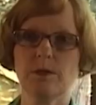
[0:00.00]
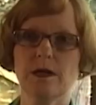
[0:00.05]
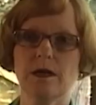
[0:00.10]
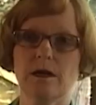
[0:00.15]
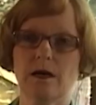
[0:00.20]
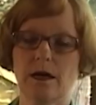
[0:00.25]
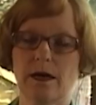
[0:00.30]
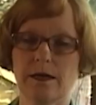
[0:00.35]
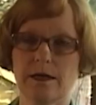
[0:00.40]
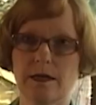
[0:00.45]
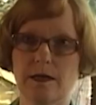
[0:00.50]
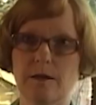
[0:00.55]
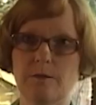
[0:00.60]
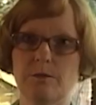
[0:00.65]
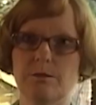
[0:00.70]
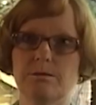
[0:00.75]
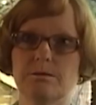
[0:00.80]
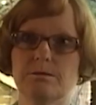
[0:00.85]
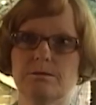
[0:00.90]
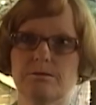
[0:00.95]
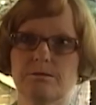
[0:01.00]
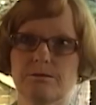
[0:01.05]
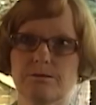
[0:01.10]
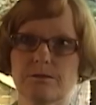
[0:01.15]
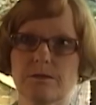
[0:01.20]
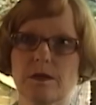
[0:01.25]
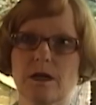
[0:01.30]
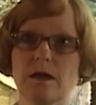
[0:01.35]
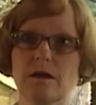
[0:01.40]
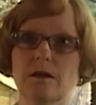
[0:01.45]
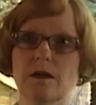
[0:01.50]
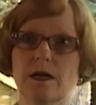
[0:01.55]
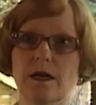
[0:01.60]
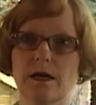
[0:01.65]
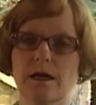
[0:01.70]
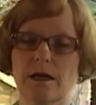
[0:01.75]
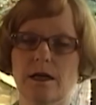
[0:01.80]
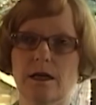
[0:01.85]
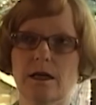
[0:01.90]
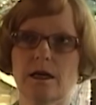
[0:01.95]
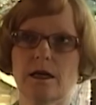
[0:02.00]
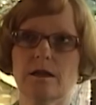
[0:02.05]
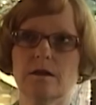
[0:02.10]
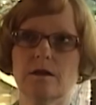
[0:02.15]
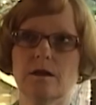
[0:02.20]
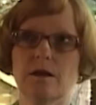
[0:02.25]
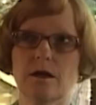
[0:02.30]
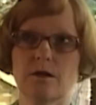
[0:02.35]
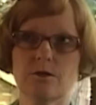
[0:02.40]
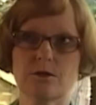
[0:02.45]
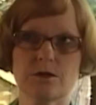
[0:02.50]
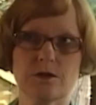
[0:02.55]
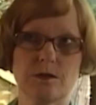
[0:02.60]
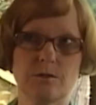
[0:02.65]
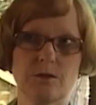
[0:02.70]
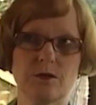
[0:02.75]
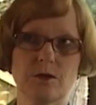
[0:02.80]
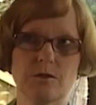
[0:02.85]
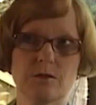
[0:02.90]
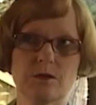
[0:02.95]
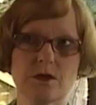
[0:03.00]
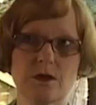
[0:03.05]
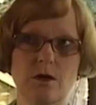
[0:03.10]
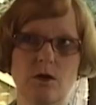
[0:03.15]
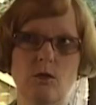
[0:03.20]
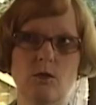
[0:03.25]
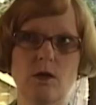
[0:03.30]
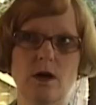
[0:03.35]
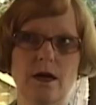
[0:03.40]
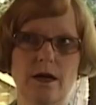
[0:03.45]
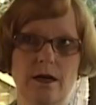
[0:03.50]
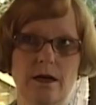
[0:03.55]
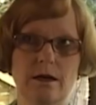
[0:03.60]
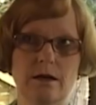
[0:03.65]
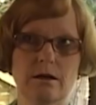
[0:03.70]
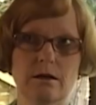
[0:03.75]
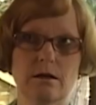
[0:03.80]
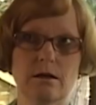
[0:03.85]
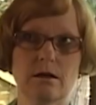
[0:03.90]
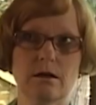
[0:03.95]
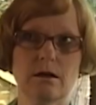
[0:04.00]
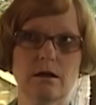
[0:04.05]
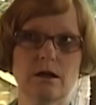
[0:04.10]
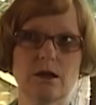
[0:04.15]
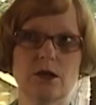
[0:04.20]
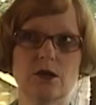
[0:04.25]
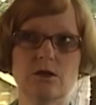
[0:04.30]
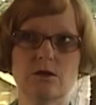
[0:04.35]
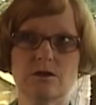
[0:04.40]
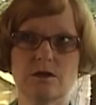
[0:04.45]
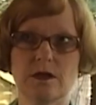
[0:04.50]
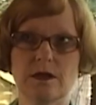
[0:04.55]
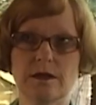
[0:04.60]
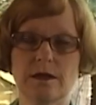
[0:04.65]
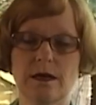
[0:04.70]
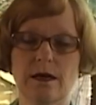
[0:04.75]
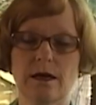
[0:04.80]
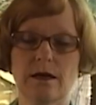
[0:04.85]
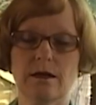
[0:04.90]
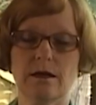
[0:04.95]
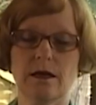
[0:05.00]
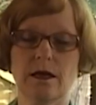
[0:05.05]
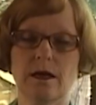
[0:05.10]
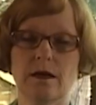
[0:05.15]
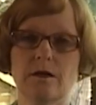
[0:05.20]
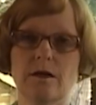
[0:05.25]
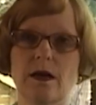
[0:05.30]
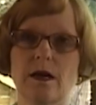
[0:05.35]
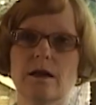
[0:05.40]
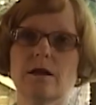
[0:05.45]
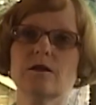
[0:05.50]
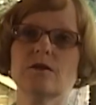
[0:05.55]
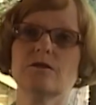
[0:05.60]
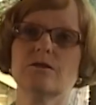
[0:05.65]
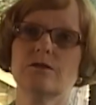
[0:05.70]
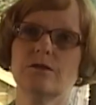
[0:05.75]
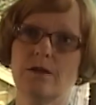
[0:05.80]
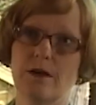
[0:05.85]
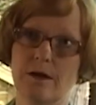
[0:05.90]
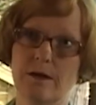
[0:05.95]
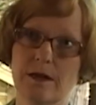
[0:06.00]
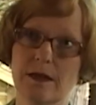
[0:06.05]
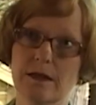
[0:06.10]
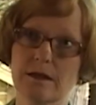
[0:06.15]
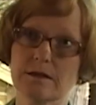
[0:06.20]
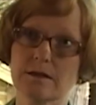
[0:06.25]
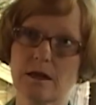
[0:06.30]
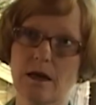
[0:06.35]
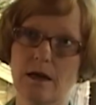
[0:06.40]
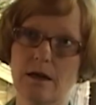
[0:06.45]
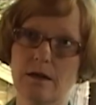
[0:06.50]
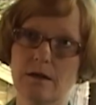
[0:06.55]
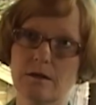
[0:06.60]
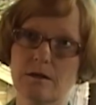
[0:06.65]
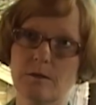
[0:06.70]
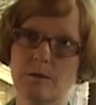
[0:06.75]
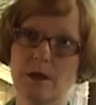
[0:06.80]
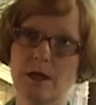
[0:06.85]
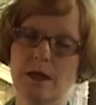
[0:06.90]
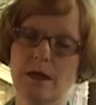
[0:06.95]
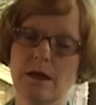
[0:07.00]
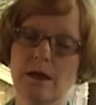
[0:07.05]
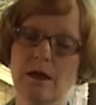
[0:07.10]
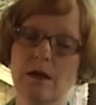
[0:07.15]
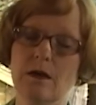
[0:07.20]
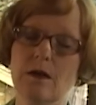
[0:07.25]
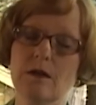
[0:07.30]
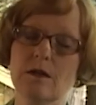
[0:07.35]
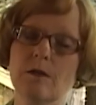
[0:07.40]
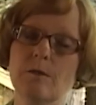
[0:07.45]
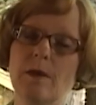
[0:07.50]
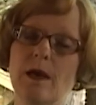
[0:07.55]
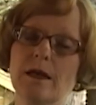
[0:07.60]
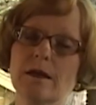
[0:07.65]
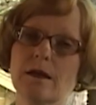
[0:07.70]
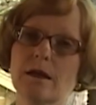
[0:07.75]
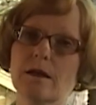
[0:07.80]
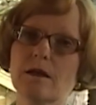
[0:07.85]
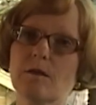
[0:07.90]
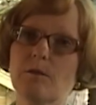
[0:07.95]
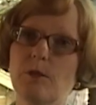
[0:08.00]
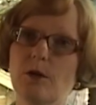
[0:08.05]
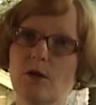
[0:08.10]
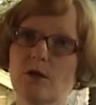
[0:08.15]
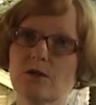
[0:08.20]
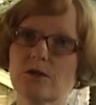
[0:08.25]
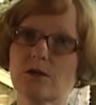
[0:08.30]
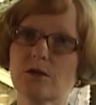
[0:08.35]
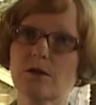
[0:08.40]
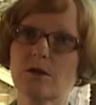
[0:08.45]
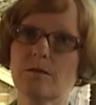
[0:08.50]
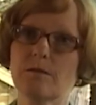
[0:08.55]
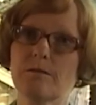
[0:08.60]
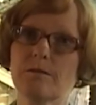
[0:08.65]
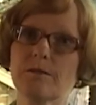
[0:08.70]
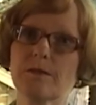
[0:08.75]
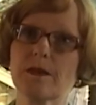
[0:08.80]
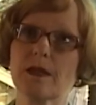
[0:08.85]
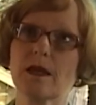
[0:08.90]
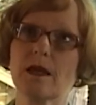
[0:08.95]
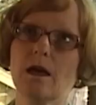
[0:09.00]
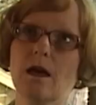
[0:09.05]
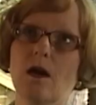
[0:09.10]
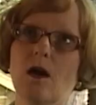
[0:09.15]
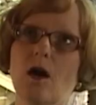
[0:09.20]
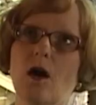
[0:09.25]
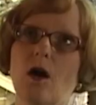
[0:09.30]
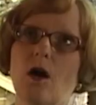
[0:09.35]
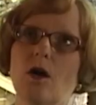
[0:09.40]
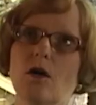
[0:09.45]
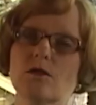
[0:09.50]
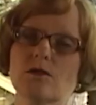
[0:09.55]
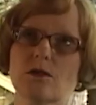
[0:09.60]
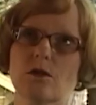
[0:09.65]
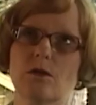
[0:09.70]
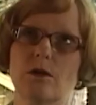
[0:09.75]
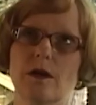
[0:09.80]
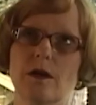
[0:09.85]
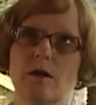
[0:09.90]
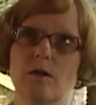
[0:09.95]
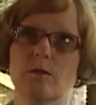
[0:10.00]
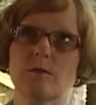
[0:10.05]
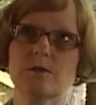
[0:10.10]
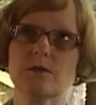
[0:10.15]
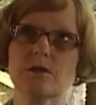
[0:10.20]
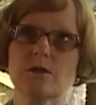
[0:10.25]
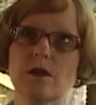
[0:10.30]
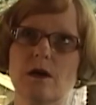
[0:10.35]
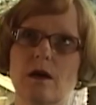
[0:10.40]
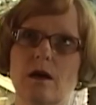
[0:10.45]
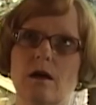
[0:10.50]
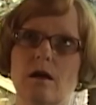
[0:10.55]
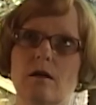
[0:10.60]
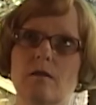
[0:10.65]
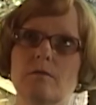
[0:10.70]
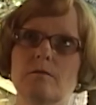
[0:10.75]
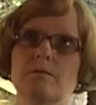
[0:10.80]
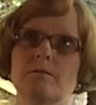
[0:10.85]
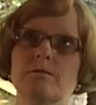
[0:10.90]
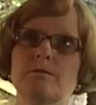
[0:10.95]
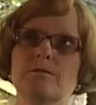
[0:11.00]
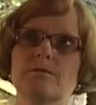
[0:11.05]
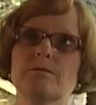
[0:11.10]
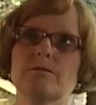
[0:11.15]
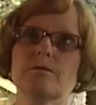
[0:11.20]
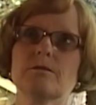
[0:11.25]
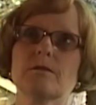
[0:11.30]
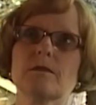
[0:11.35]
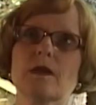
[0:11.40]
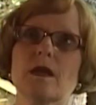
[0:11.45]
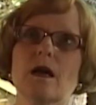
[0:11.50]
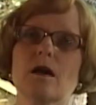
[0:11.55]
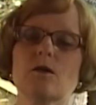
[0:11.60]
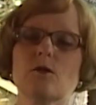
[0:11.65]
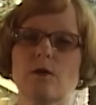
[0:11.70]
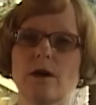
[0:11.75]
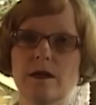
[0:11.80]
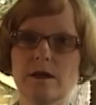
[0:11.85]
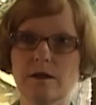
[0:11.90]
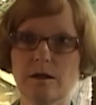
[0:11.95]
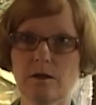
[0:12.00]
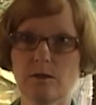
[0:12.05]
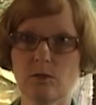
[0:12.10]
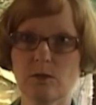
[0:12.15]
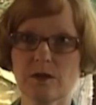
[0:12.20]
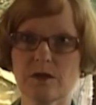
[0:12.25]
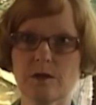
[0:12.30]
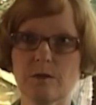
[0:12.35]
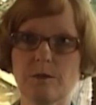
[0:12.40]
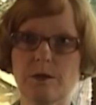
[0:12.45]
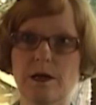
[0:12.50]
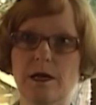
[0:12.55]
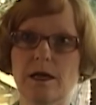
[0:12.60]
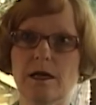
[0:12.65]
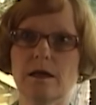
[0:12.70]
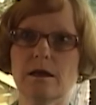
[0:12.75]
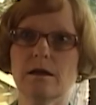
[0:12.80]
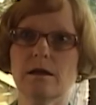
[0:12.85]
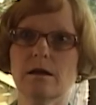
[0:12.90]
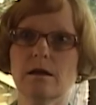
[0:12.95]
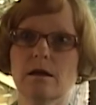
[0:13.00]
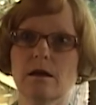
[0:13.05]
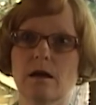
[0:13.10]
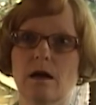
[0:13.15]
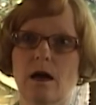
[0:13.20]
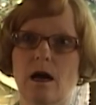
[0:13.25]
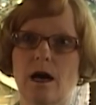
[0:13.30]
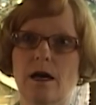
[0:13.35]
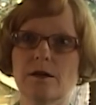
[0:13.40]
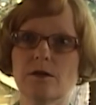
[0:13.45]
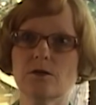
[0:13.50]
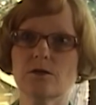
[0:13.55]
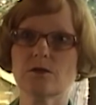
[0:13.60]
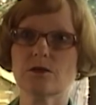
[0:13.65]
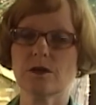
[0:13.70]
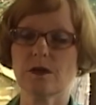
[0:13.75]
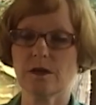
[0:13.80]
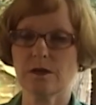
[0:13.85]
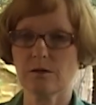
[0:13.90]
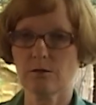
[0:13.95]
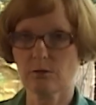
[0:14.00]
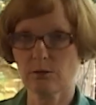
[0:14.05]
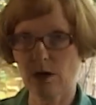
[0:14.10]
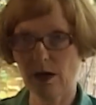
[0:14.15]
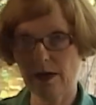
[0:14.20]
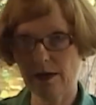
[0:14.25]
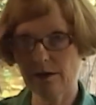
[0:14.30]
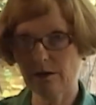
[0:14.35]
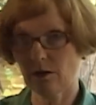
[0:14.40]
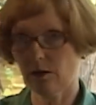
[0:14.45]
But I keep the headache and the other symptoms away using that, and that is very exciting to me. The magnetic pulsar also helps a great deal with the pain. I use it right